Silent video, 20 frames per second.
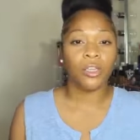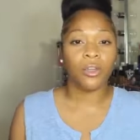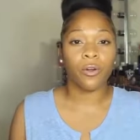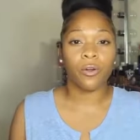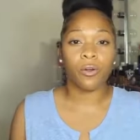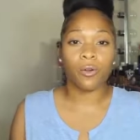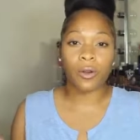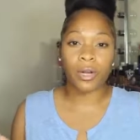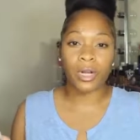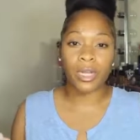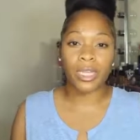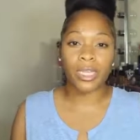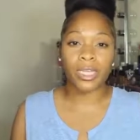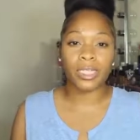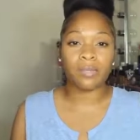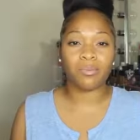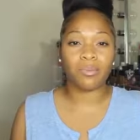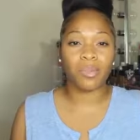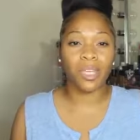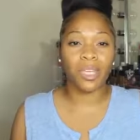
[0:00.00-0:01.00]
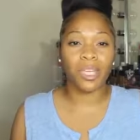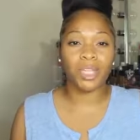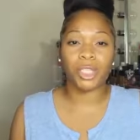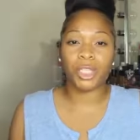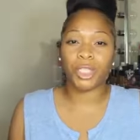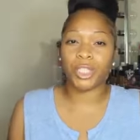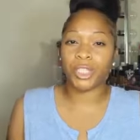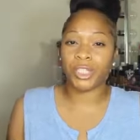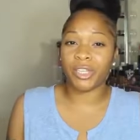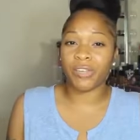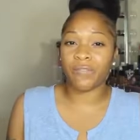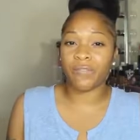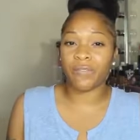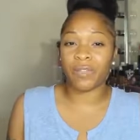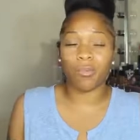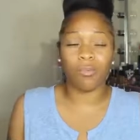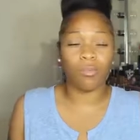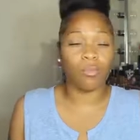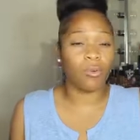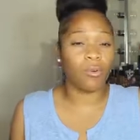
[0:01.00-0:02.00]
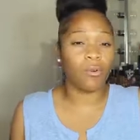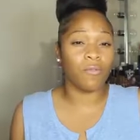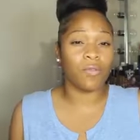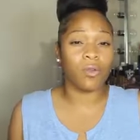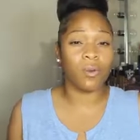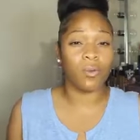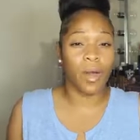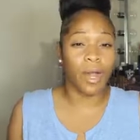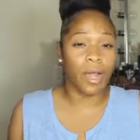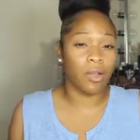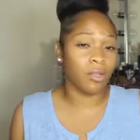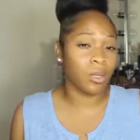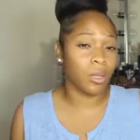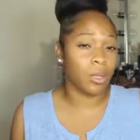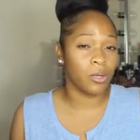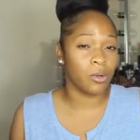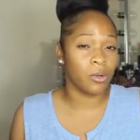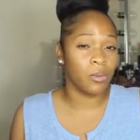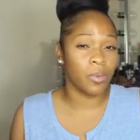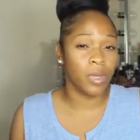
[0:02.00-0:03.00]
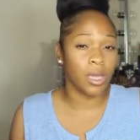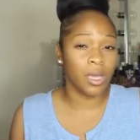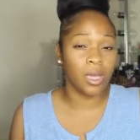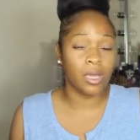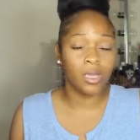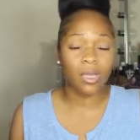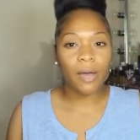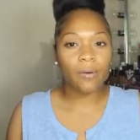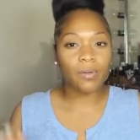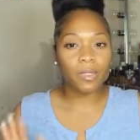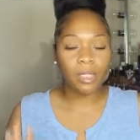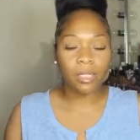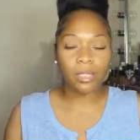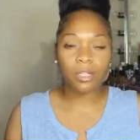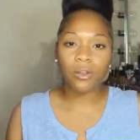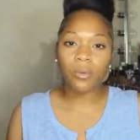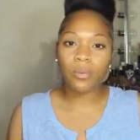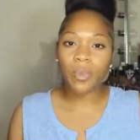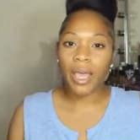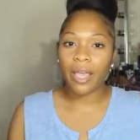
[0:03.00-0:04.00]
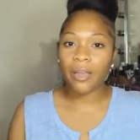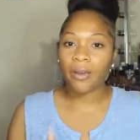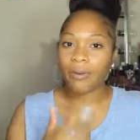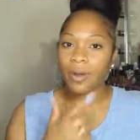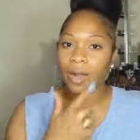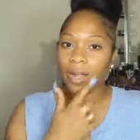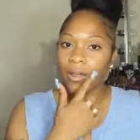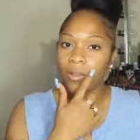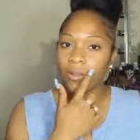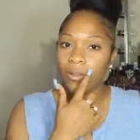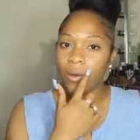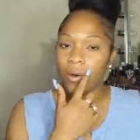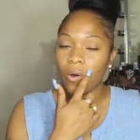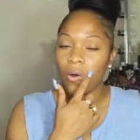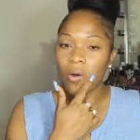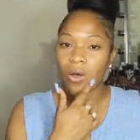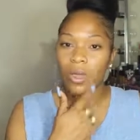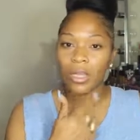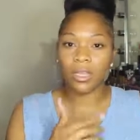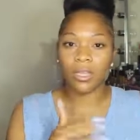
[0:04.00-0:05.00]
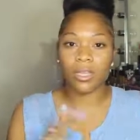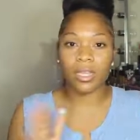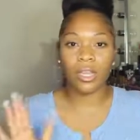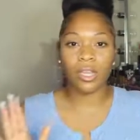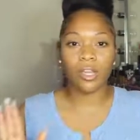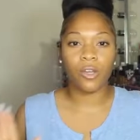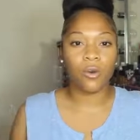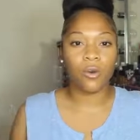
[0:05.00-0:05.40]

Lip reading: your organs being shifted and moved around a little bit. That was a little background on the